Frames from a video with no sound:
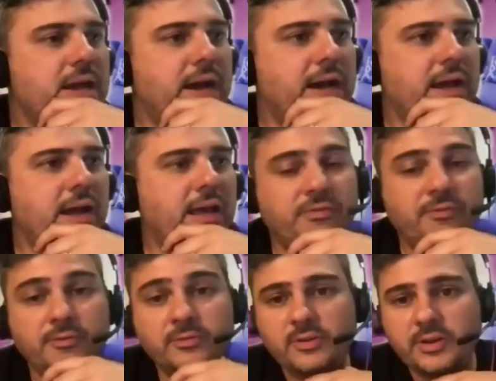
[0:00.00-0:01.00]
And the
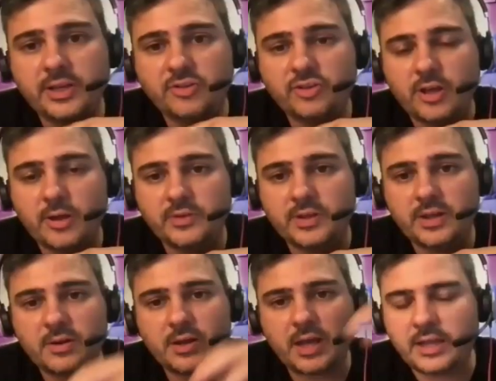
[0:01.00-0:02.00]
first luggage comes
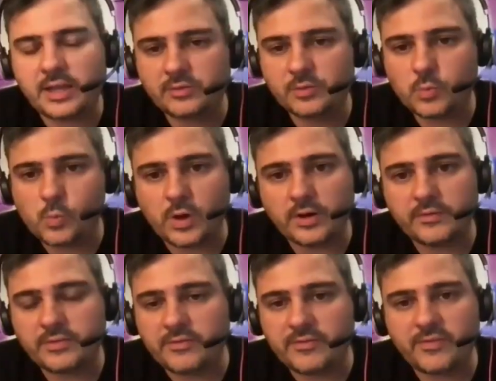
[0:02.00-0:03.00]
in as one of
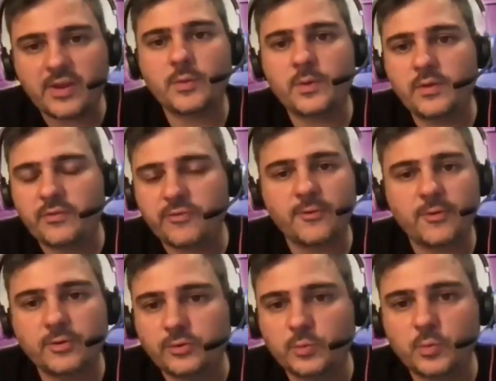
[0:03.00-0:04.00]
the very
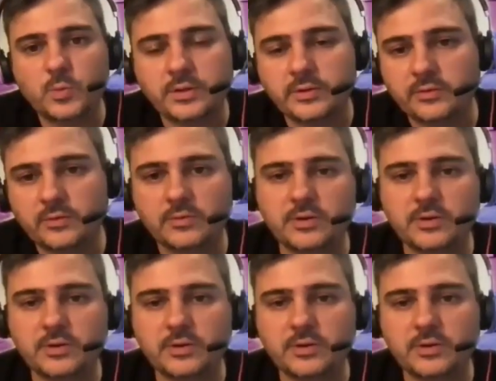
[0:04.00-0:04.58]
first ones to